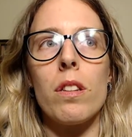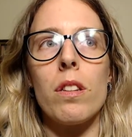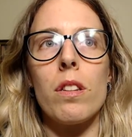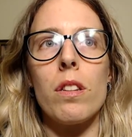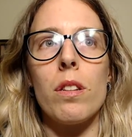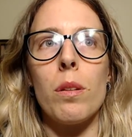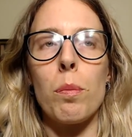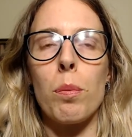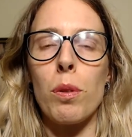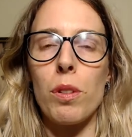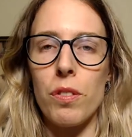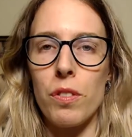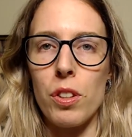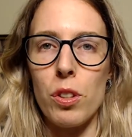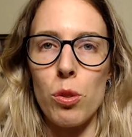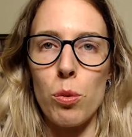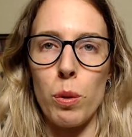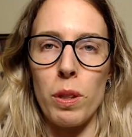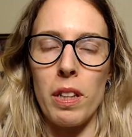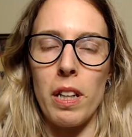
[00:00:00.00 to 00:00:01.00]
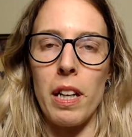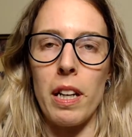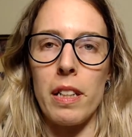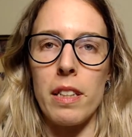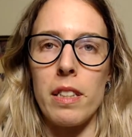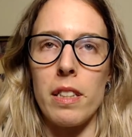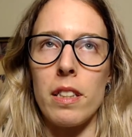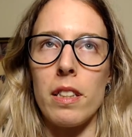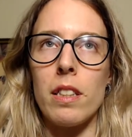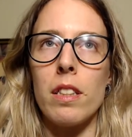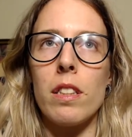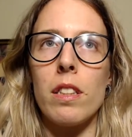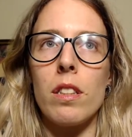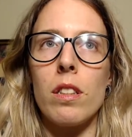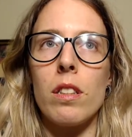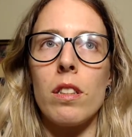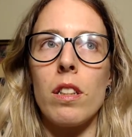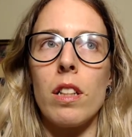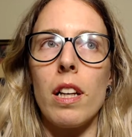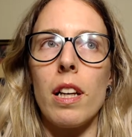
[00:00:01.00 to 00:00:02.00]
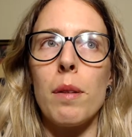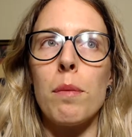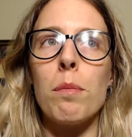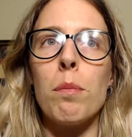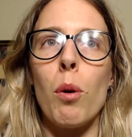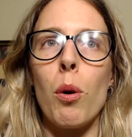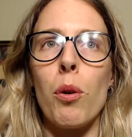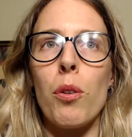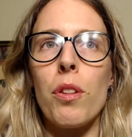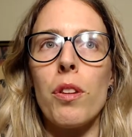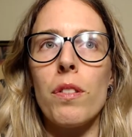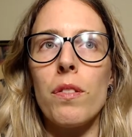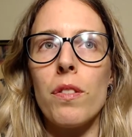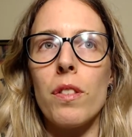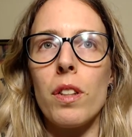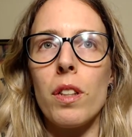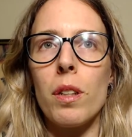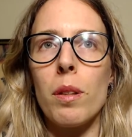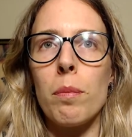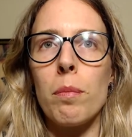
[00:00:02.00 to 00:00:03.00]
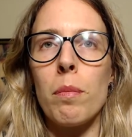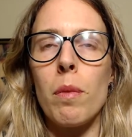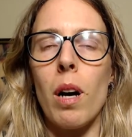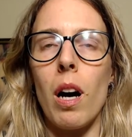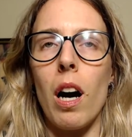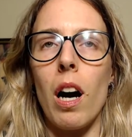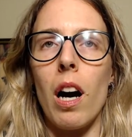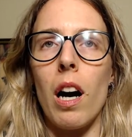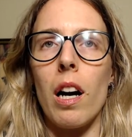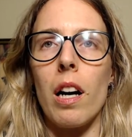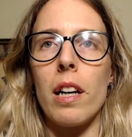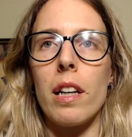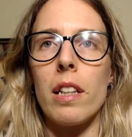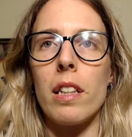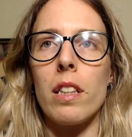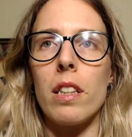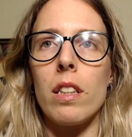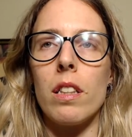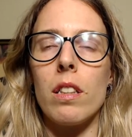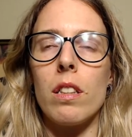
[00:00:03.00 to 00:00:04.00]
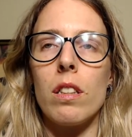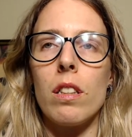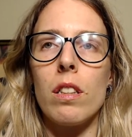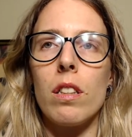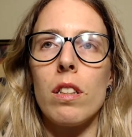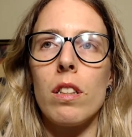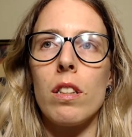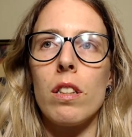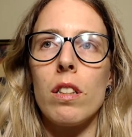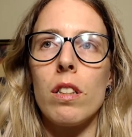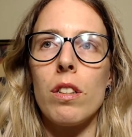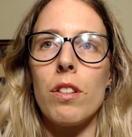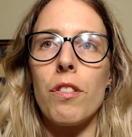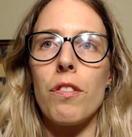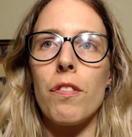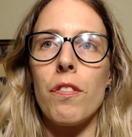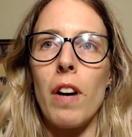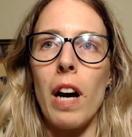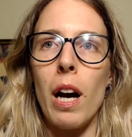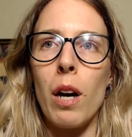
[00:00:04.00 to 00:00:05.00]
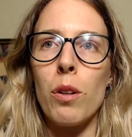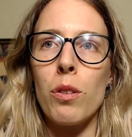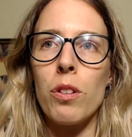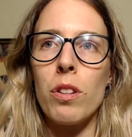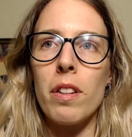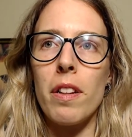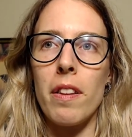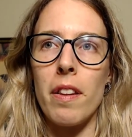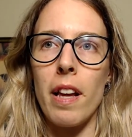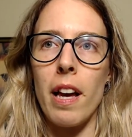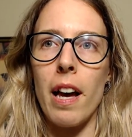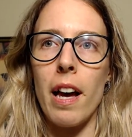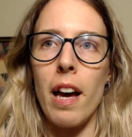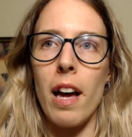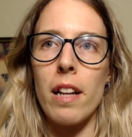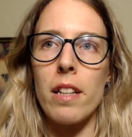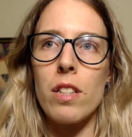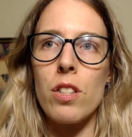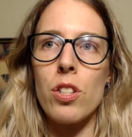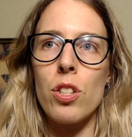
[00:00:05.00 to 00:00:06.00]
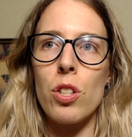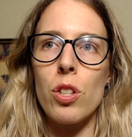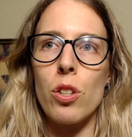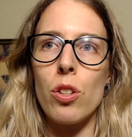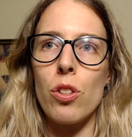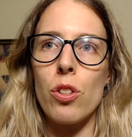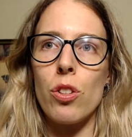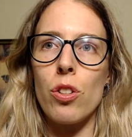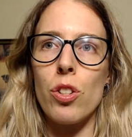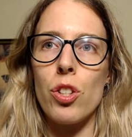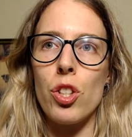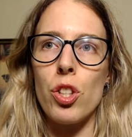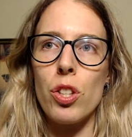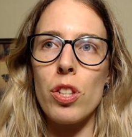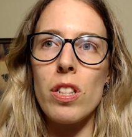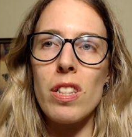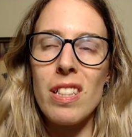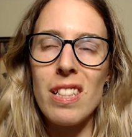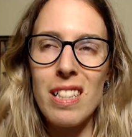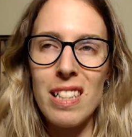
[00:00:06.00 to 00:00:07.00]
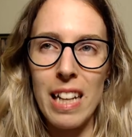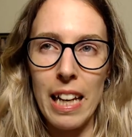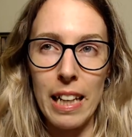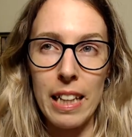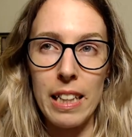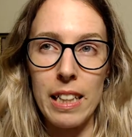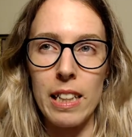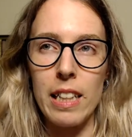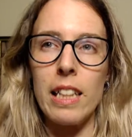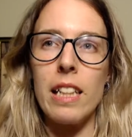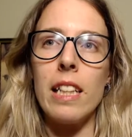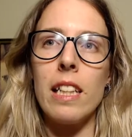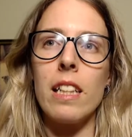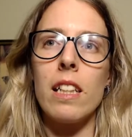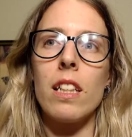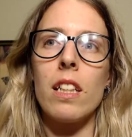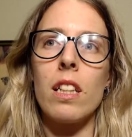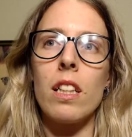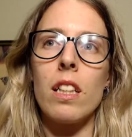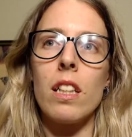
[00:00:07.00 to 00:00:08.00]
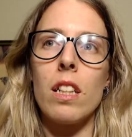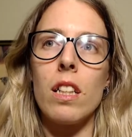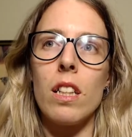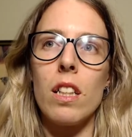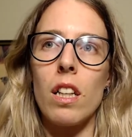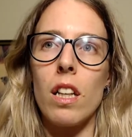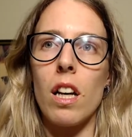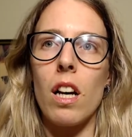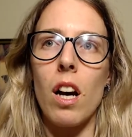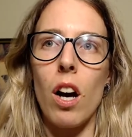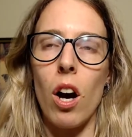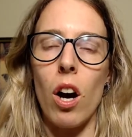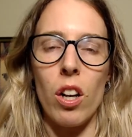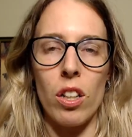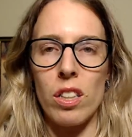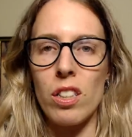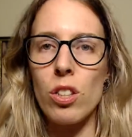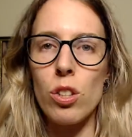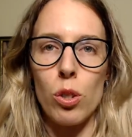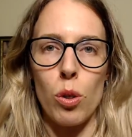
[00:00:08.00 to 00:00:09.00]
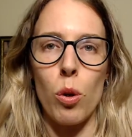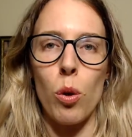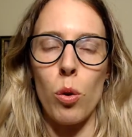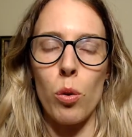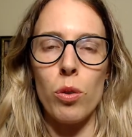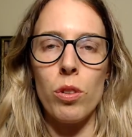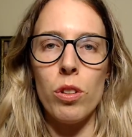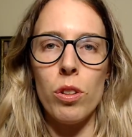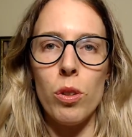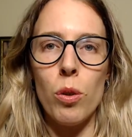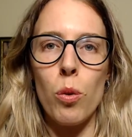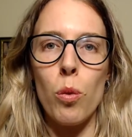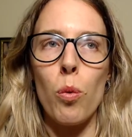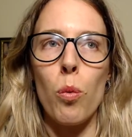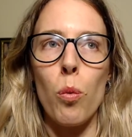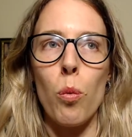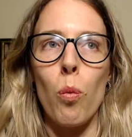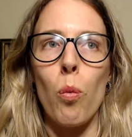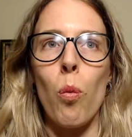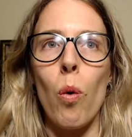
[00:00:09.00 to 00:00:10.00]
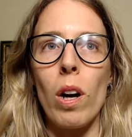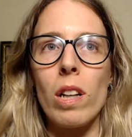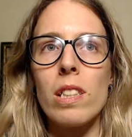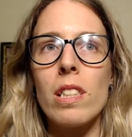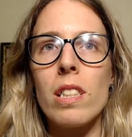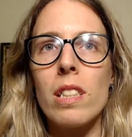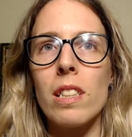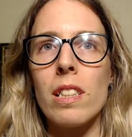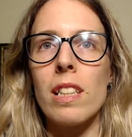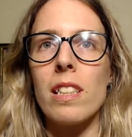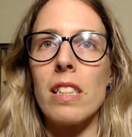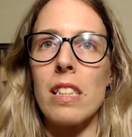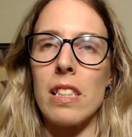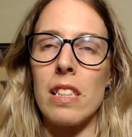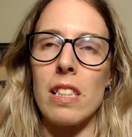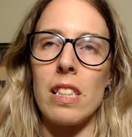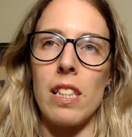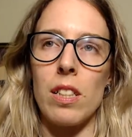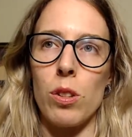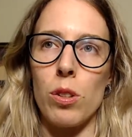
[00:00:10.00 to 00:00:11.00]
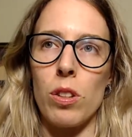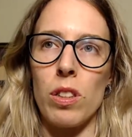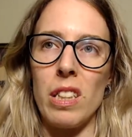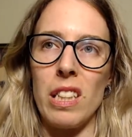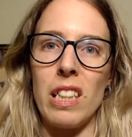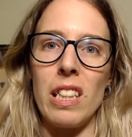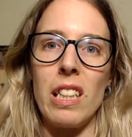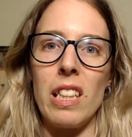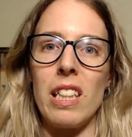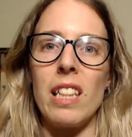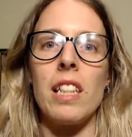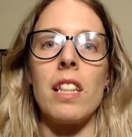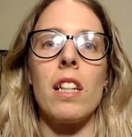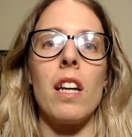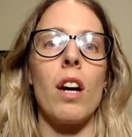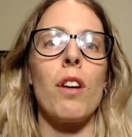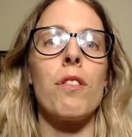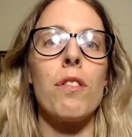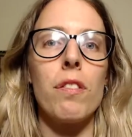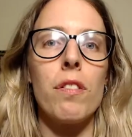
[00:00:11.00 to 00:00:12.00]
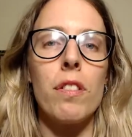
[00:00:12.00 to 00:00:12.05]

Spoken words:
the previous one that I did, in both of them I found that just the technique on its own wasn't necessarily enough,